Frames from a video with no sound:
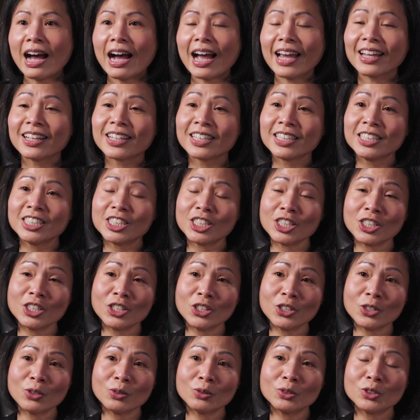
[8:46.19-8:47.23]
I
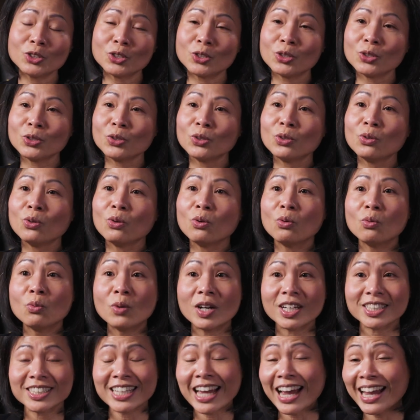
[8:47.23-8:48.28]
continue to
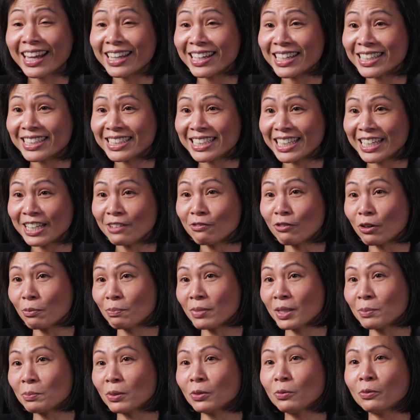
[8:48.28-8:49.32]
work tirelessly for
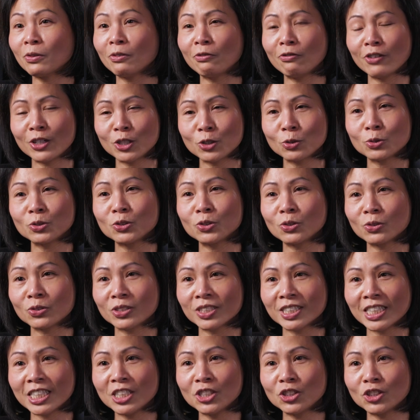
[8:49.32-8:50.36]
people with visual snow
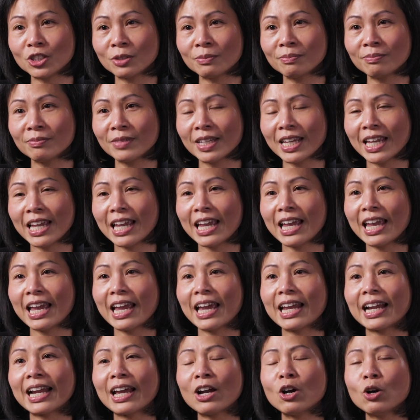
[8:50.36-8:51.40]
syndrome
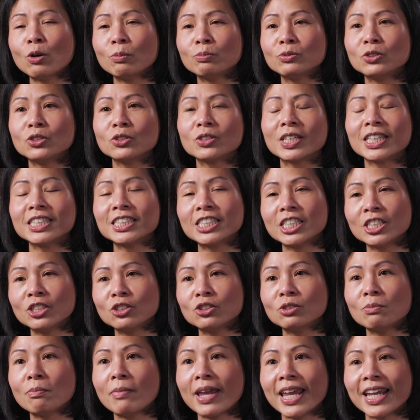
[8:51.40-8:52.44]
and I hope to continue
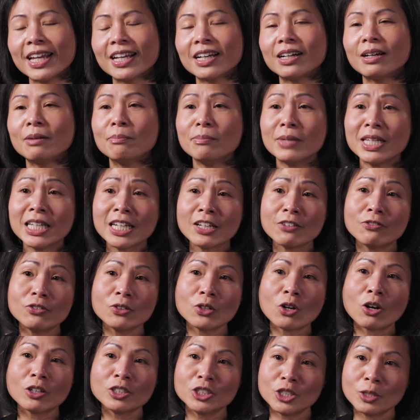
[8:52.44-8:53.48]
to make a meaningful
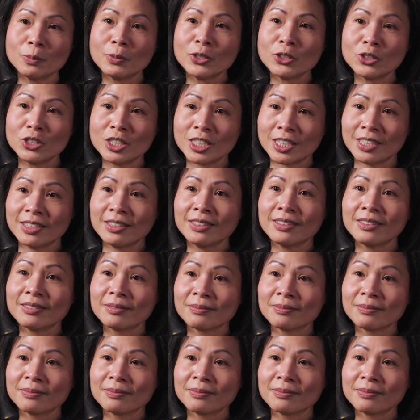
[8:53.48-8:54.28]
contribution.